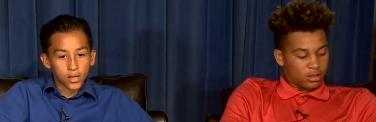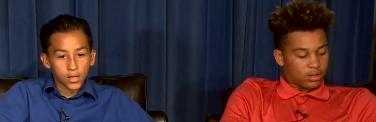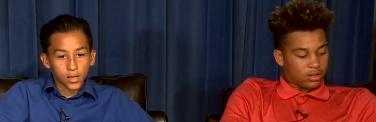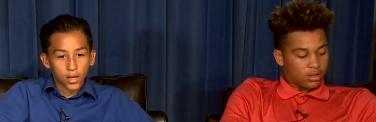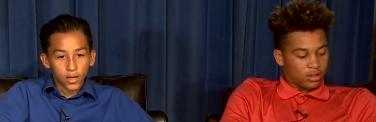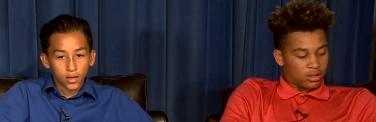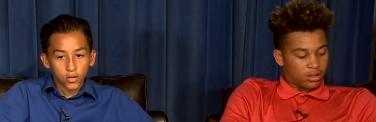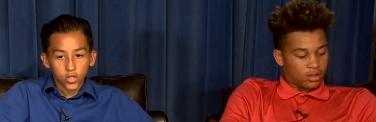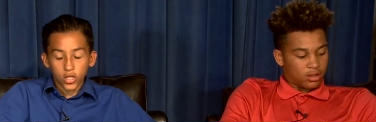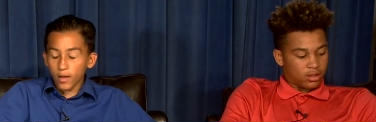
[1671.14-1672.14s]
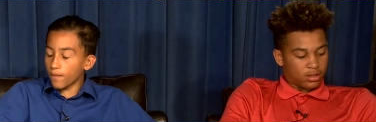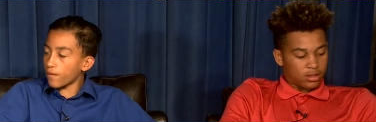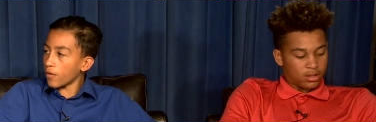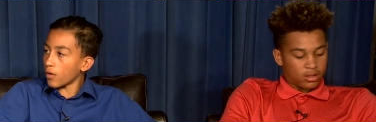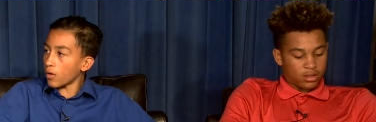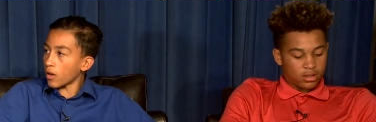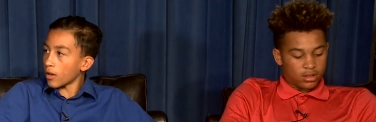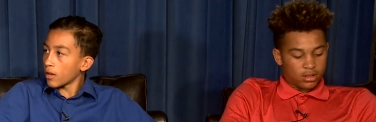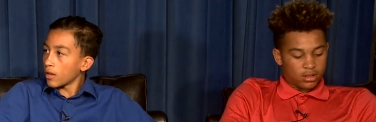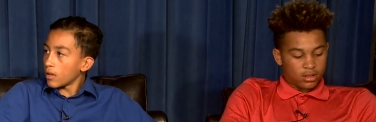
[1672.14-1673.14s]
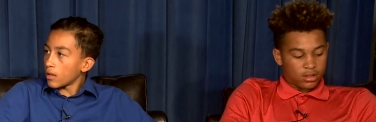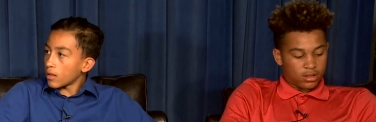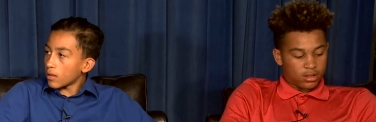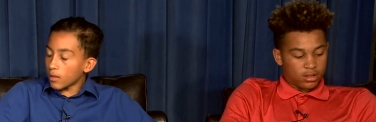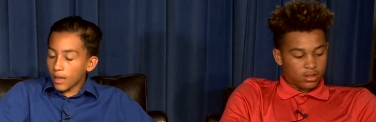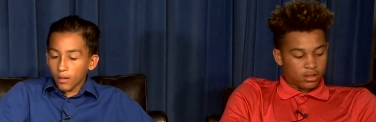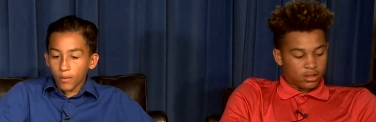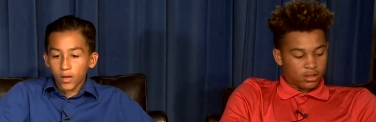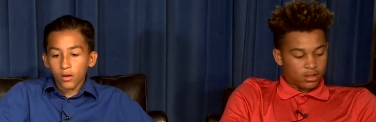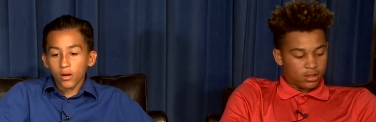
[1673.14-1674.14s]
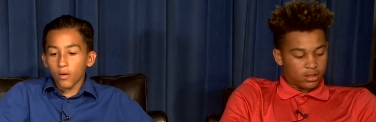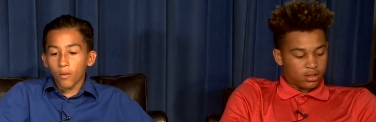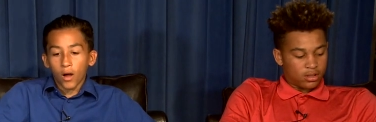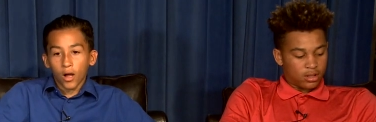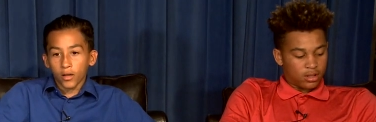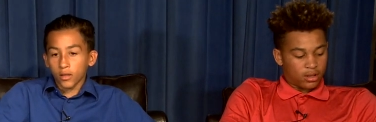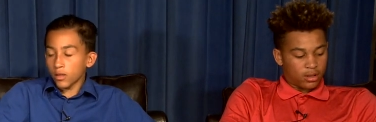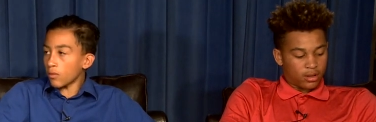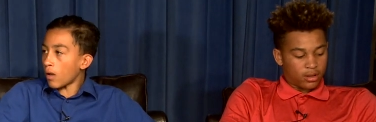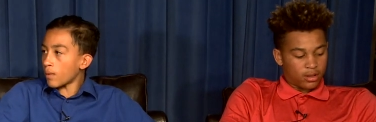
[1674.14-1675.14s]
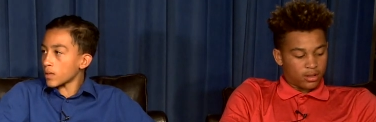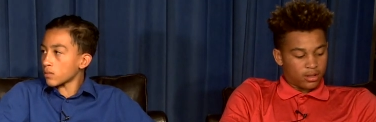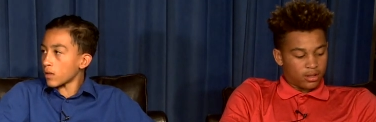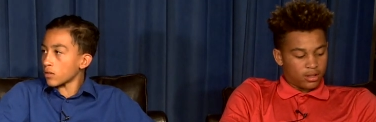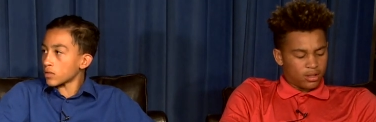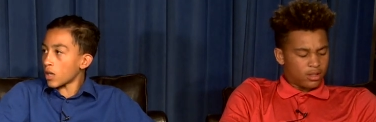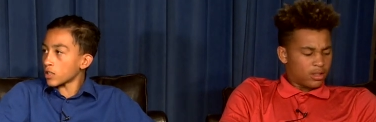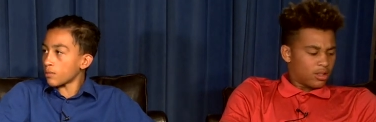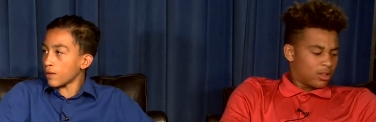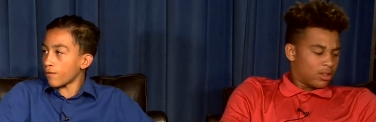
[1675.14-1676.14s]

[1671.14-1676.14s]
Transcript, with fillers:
Speaker 1: in like shape for like when you're on a walk, you always want your dog to be